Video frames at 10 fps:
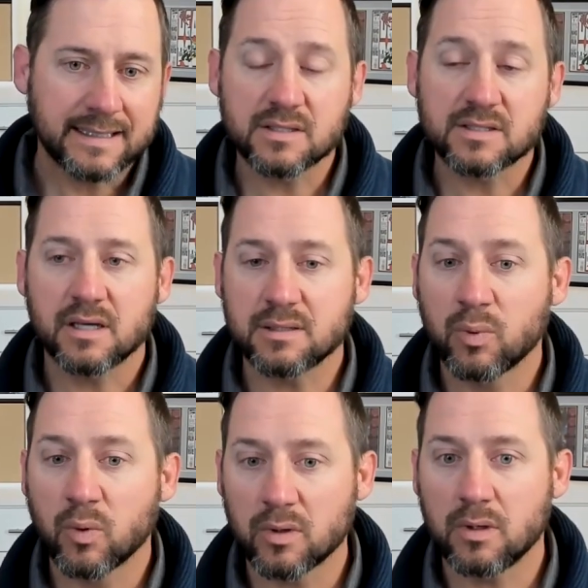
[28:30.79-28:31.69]
I think is an
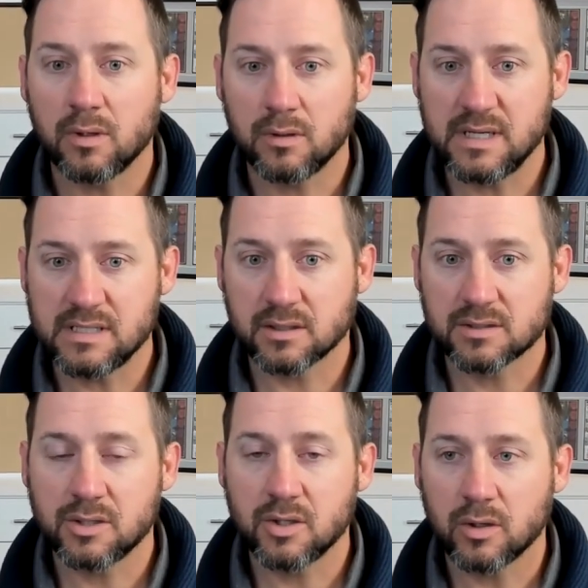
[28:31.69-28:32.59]
important
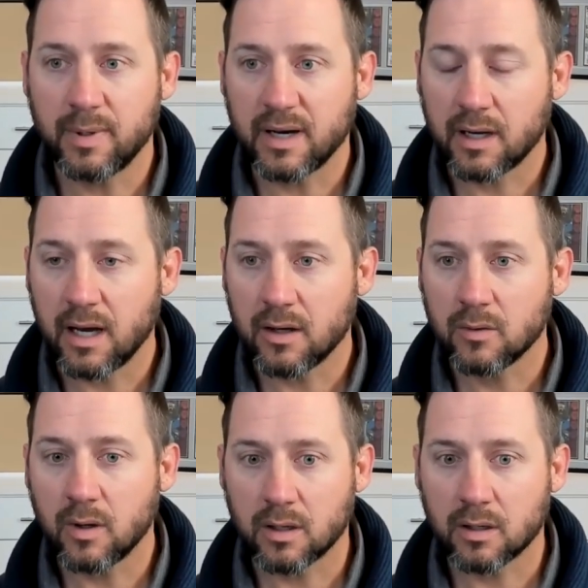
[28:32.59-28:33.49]
detail to note about how